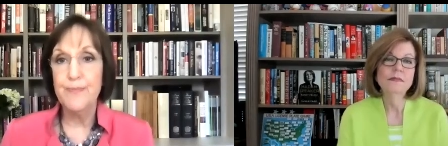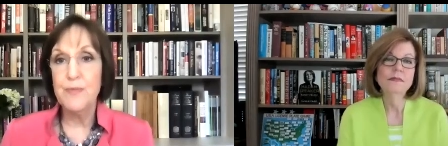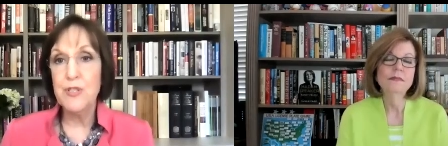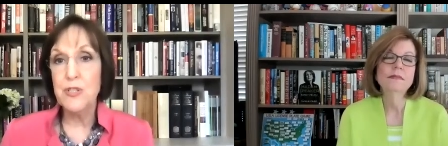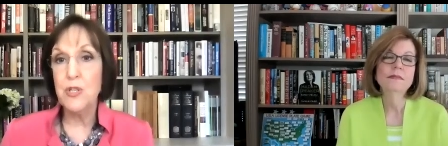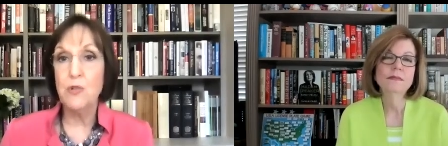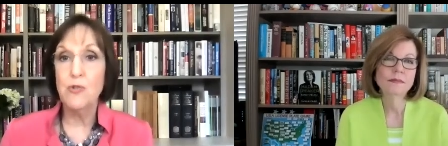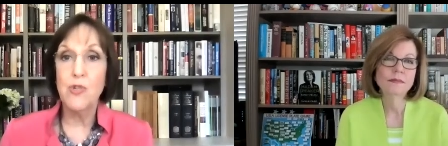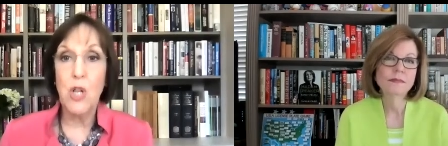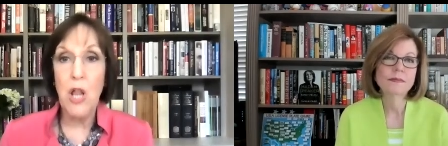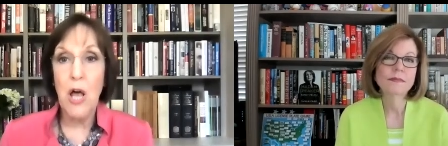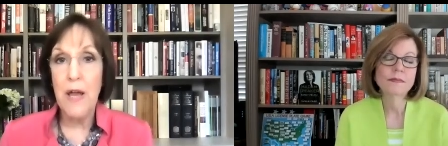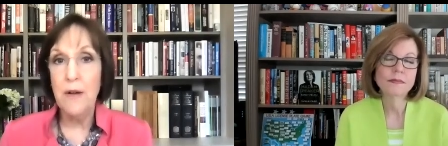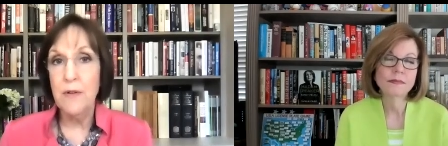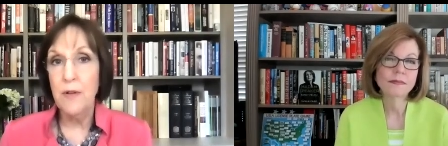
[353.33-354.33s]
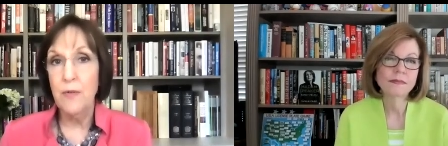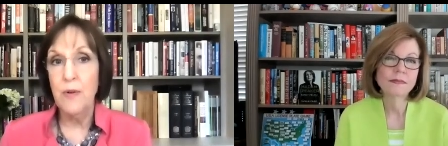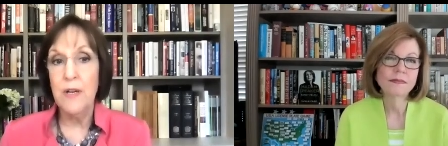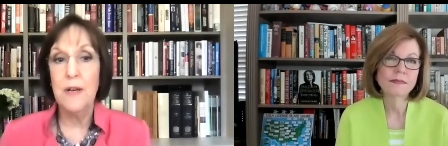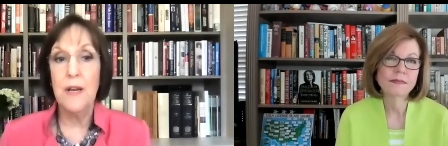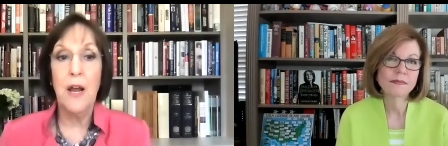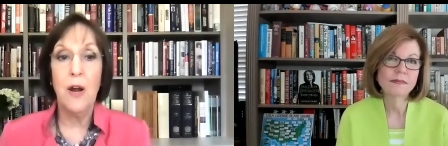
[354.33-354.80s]
Speaker 1: socialite who
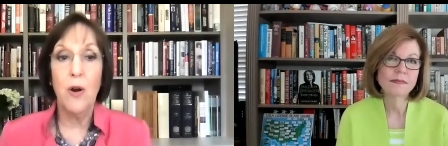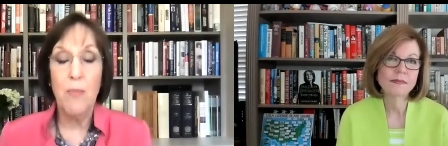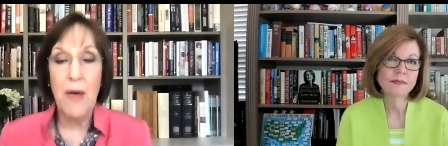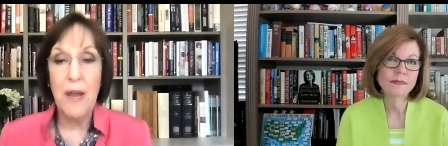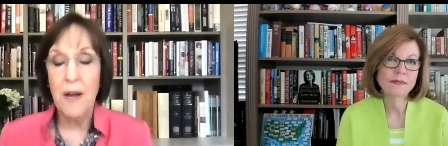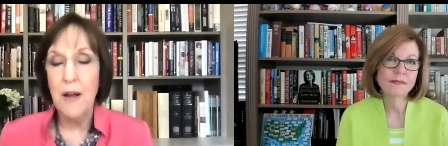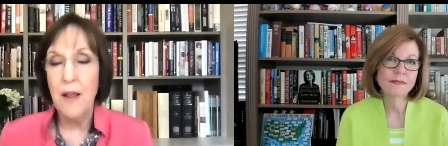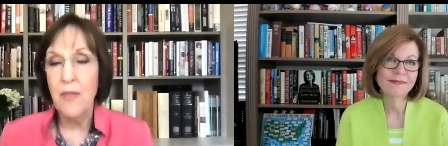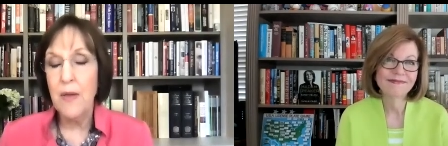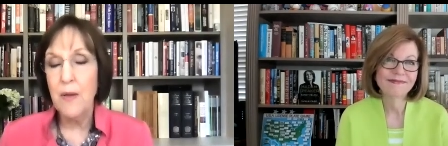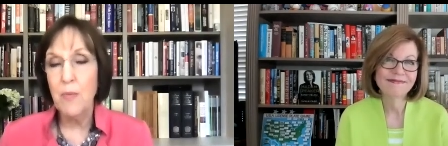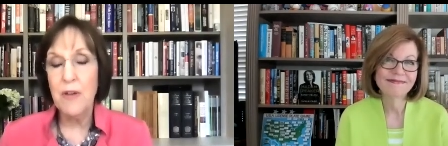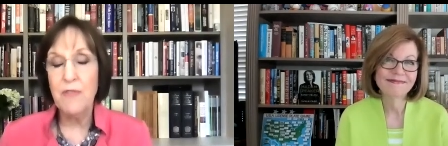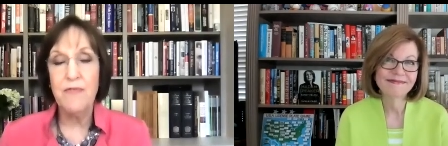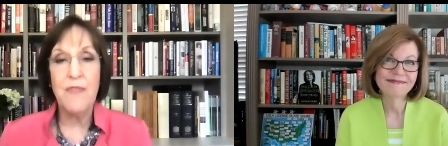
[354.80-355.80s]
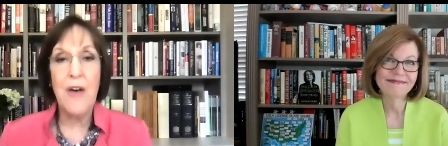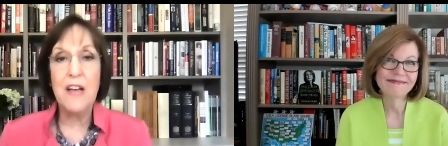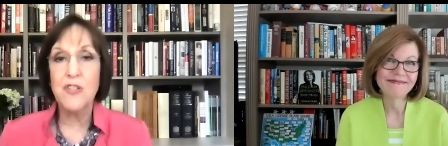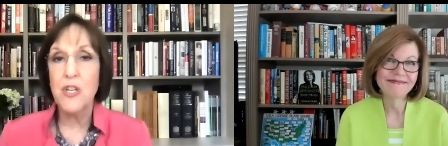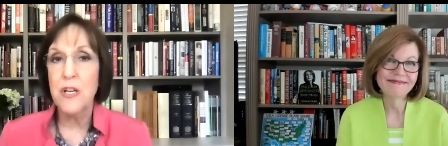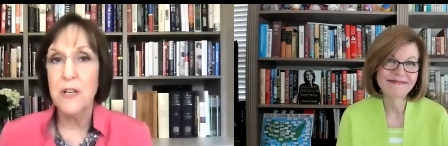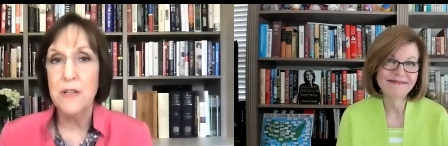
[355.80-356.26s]
didn't care about anything but
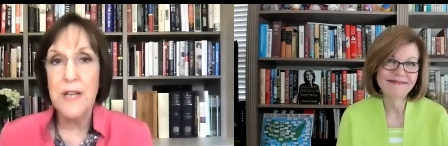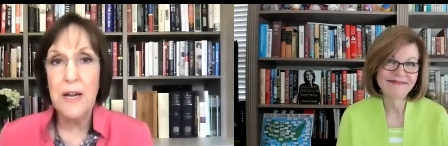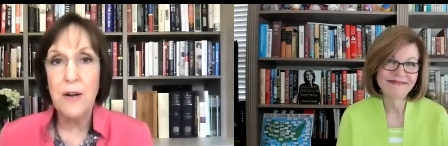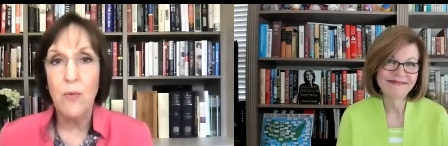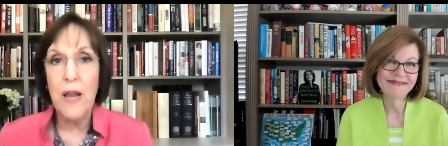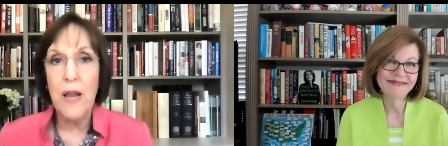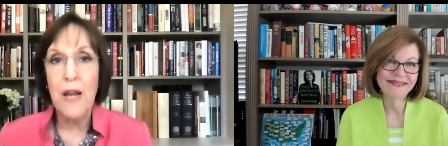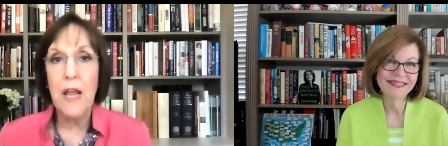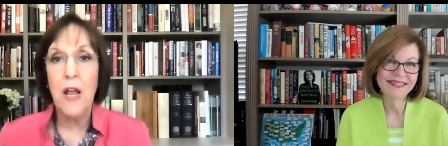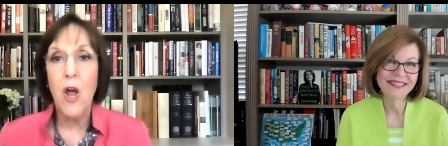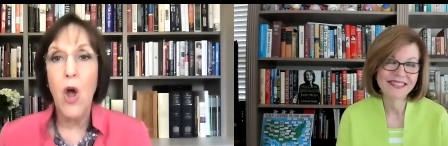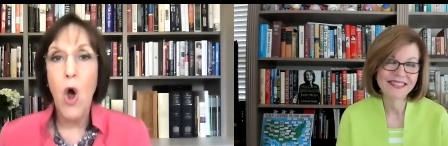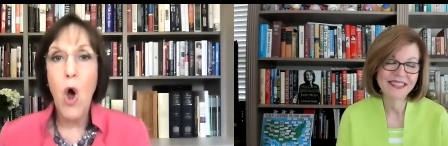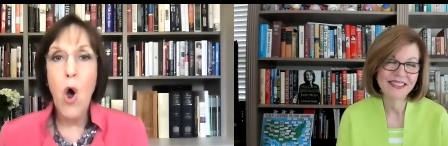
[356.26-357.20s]
fashion and decorating,